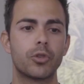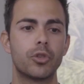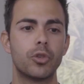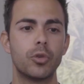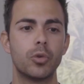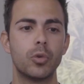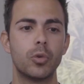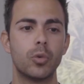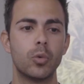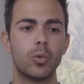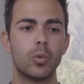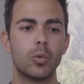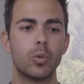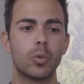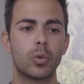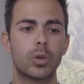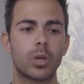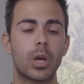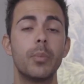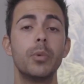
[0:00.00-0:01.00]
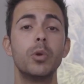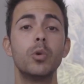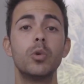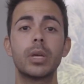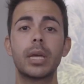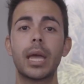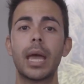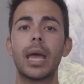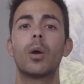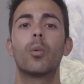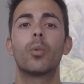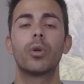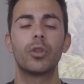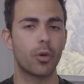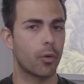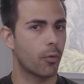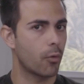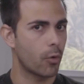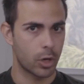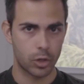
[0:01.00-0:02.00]
to communicate when
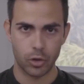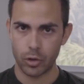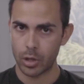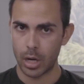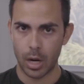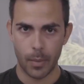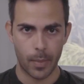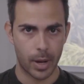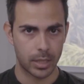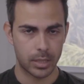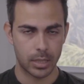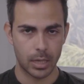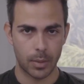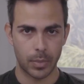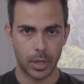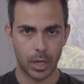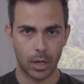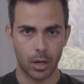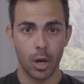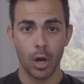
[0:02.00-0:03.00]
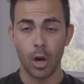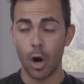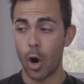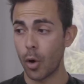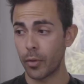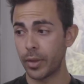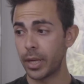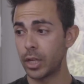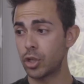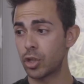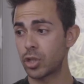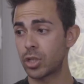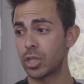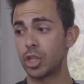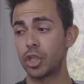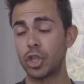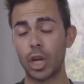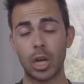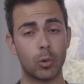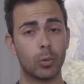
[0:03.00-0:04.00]
they're frustrated about something? Are they
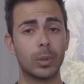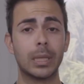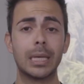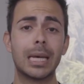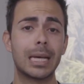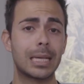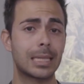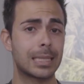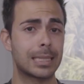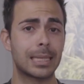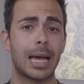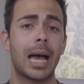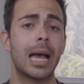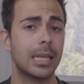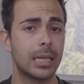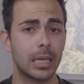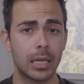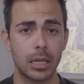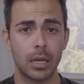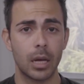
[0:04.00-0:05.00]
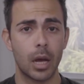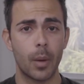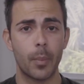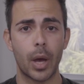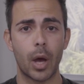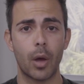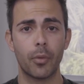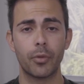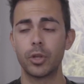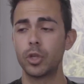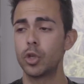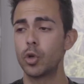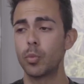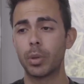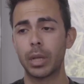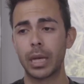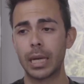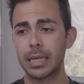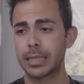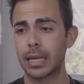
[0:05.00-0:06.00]
just generally excited about the new
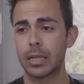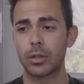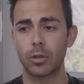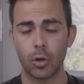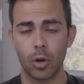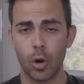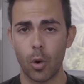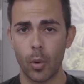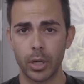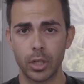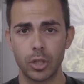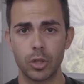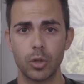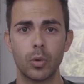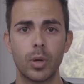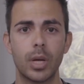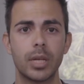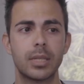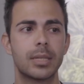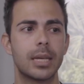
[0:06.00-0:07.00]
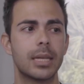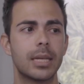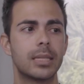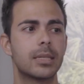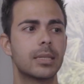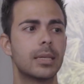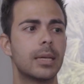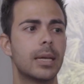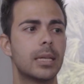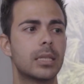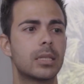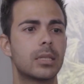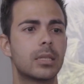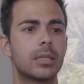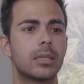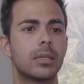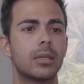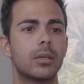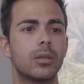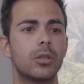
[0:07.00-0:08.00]
place that they're going to?
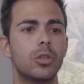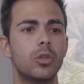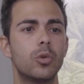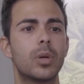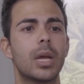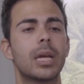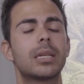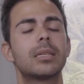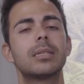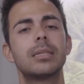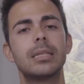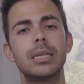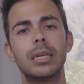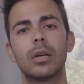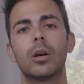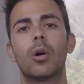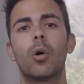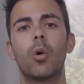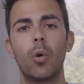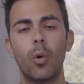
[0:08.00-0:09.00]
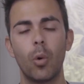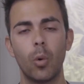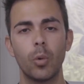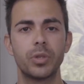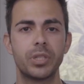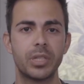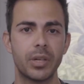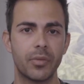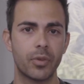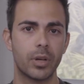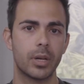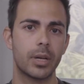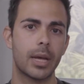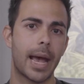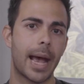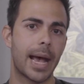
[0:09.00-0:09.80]
You get to see a whole different